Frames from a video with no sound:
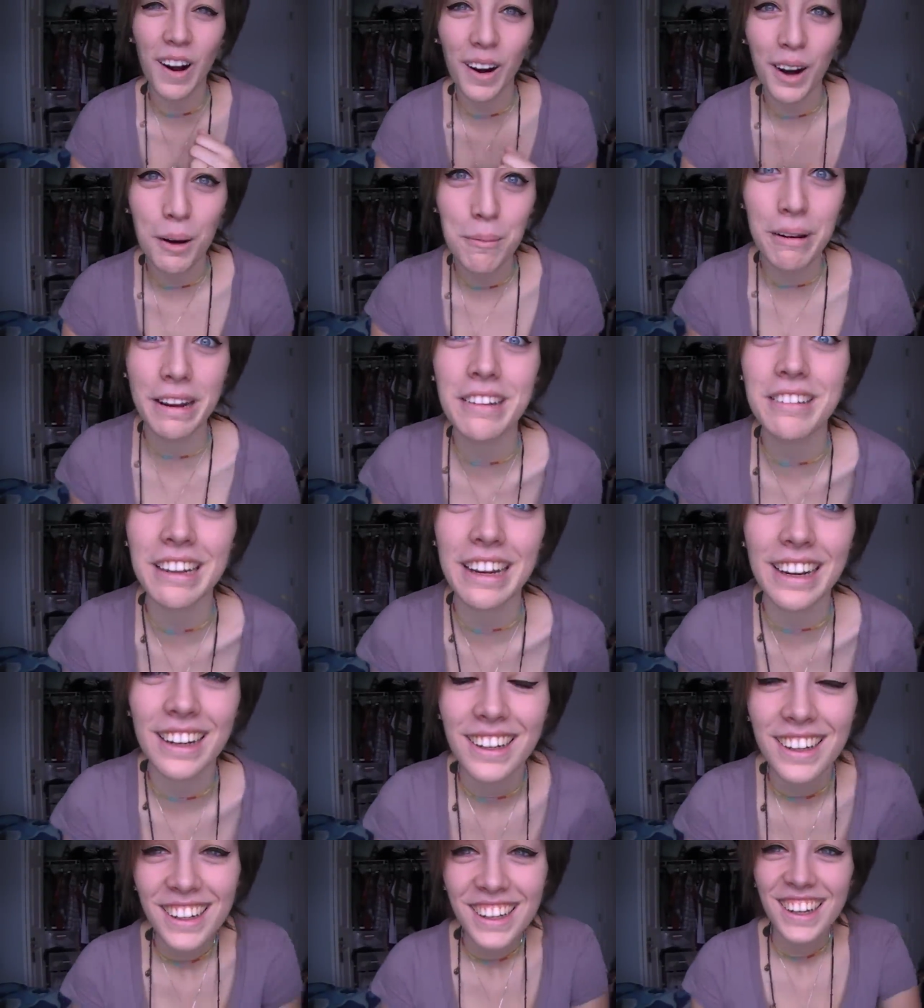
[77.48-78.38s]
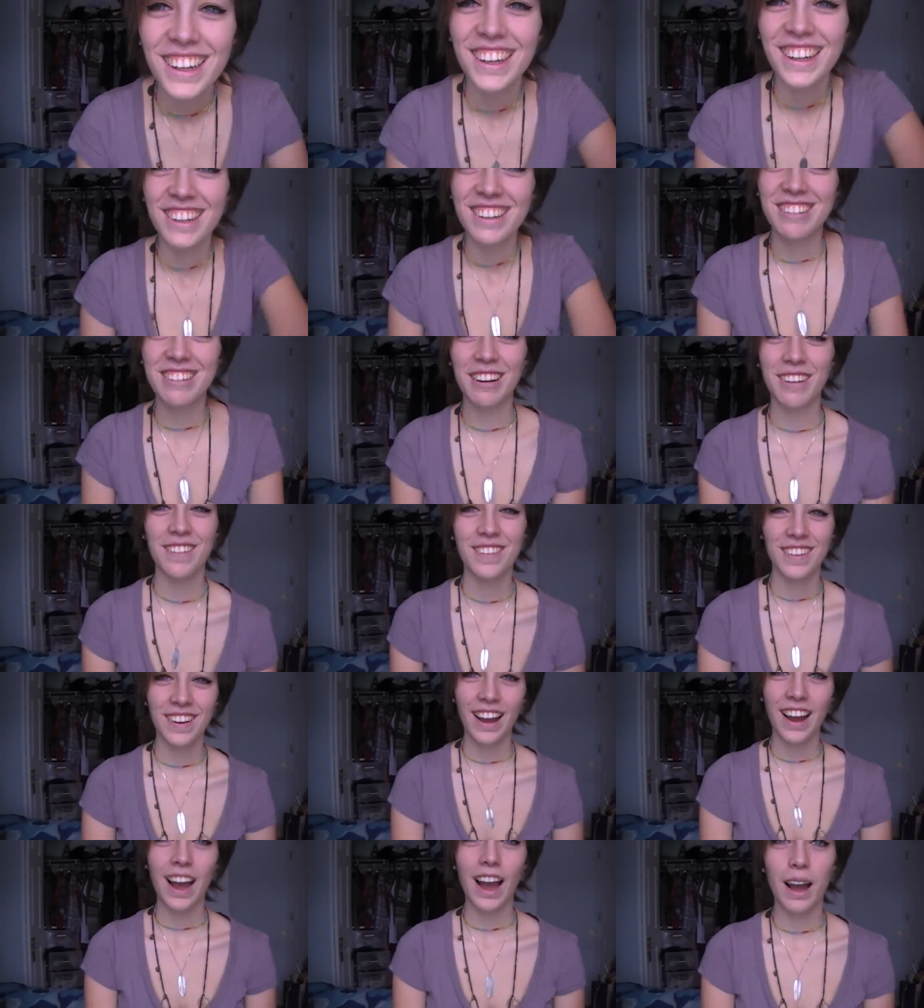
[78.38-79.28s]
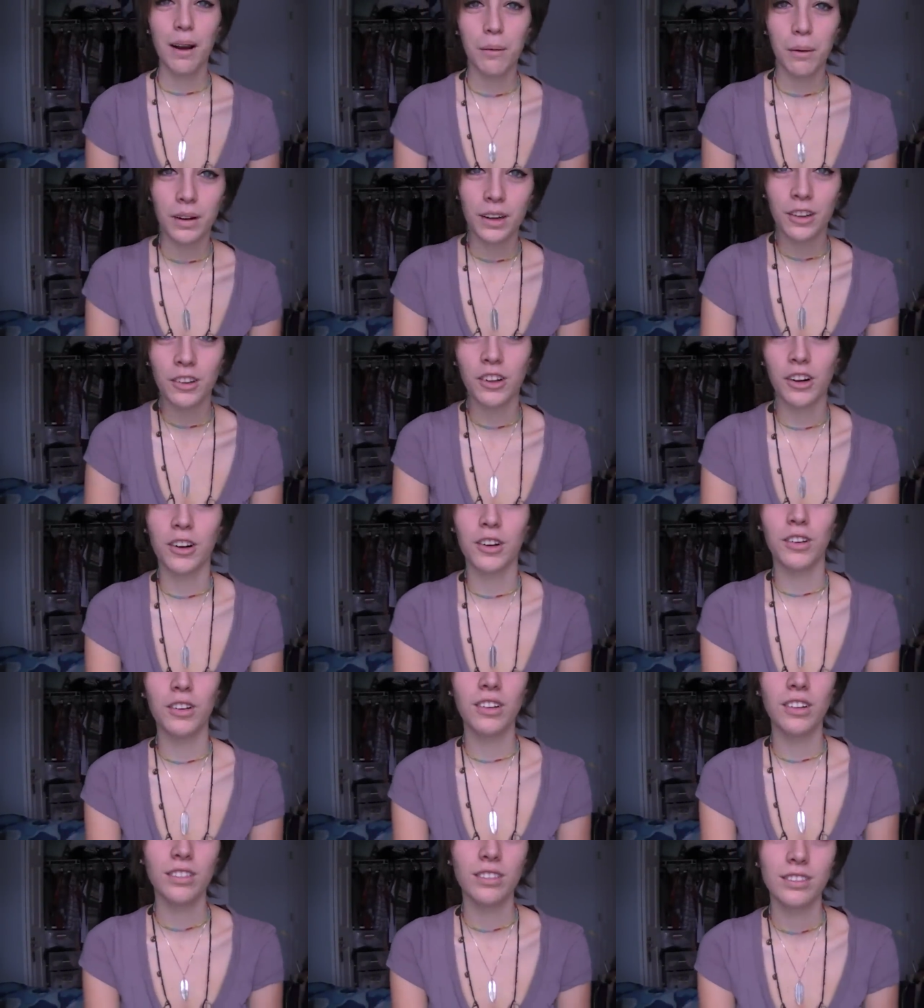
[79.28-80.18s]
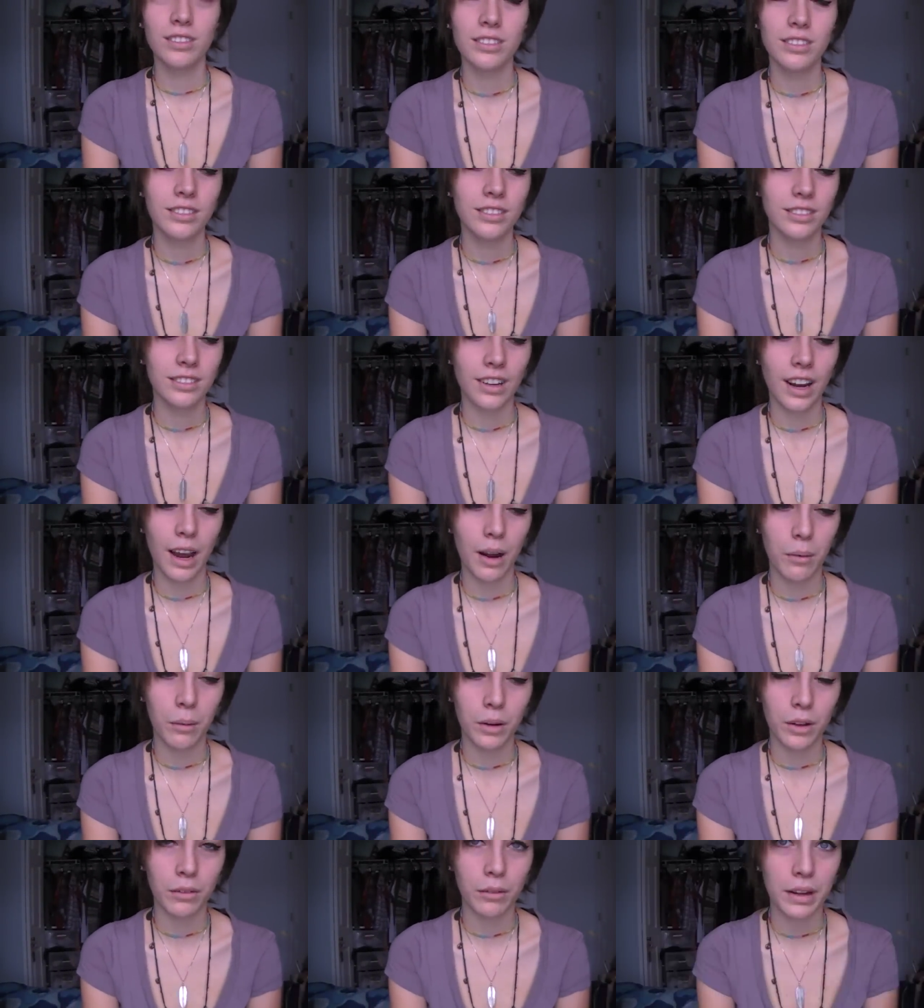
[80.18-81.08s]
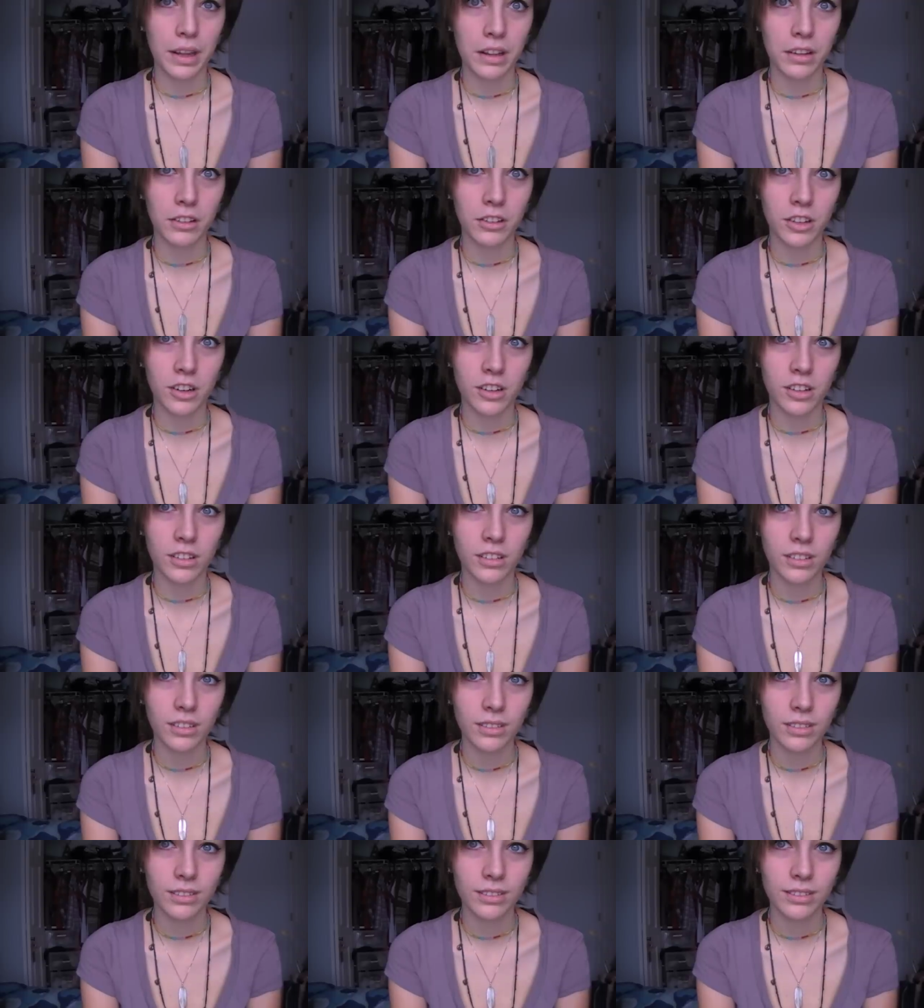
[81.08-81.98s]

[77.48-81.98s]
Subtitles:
are amazing. So I want a turtle. I want a real turtle.